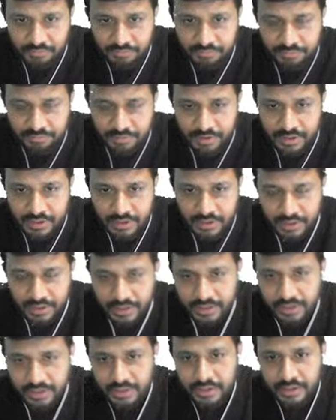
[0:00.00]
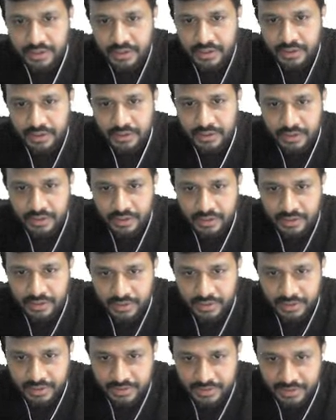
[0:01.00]
for n
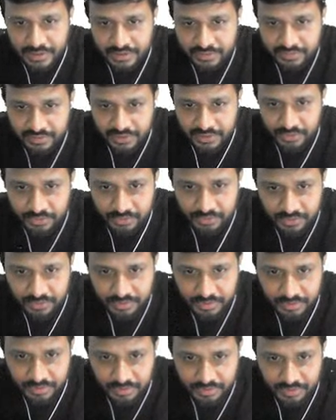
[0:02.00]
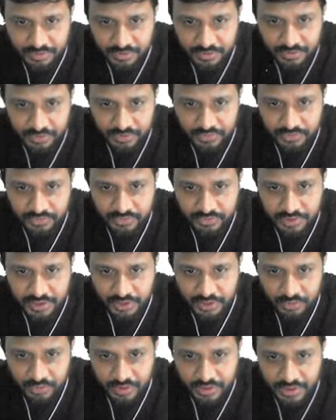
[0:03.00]
greater than 0,
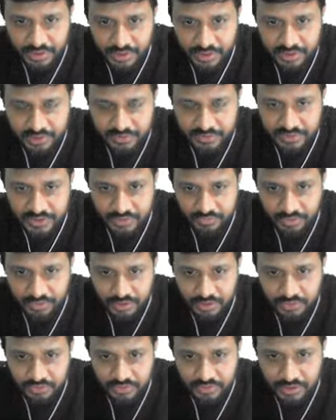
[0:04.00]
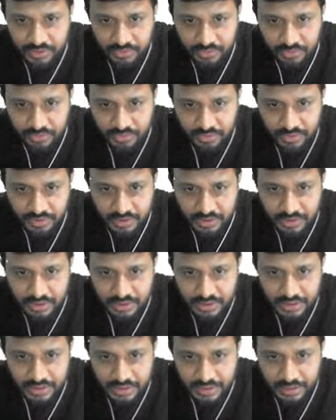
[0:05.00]
0 at n is equal to 0
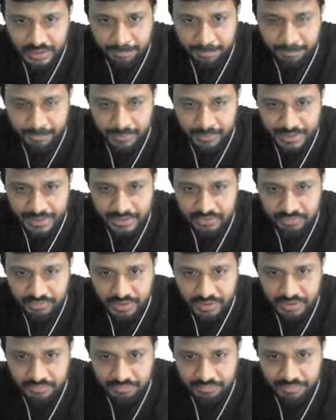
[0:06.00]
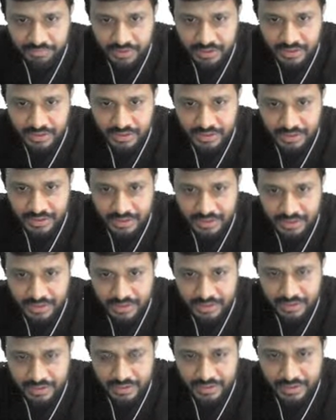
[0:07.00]
and minus 1 for
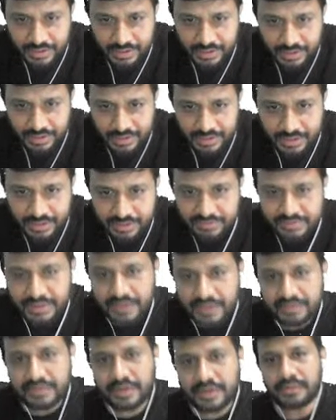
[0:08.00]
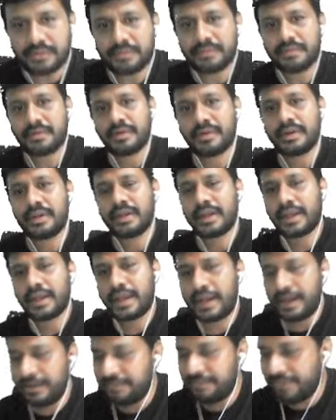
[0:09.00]
n less than 0.
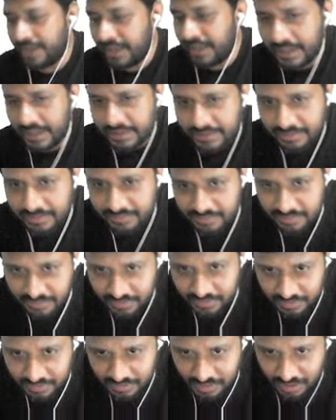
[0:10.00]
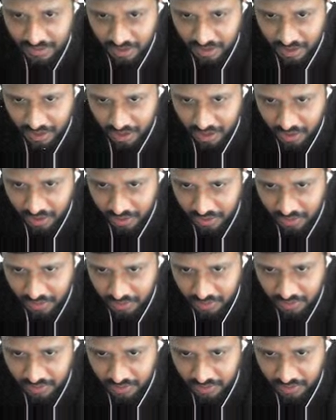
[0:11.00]
Can I define like this? Or